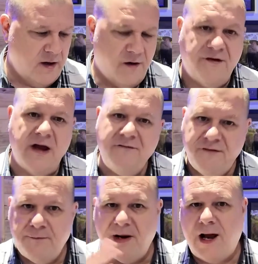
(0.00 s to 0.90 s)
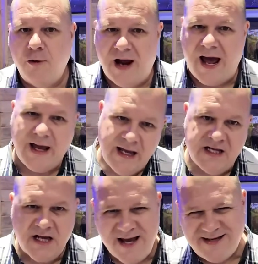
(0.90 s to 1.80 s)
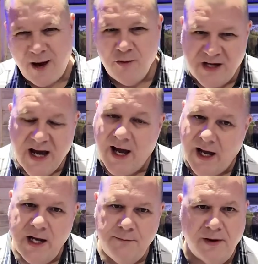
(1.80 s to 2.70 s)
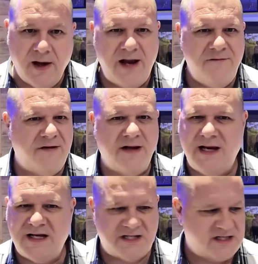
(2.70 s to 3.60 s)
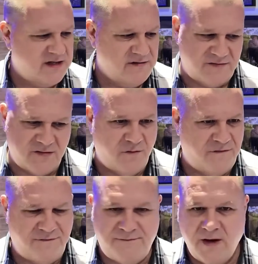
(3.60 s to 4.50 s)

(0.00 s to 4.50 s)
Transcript: I think anything below that is okay, but anything less than sort of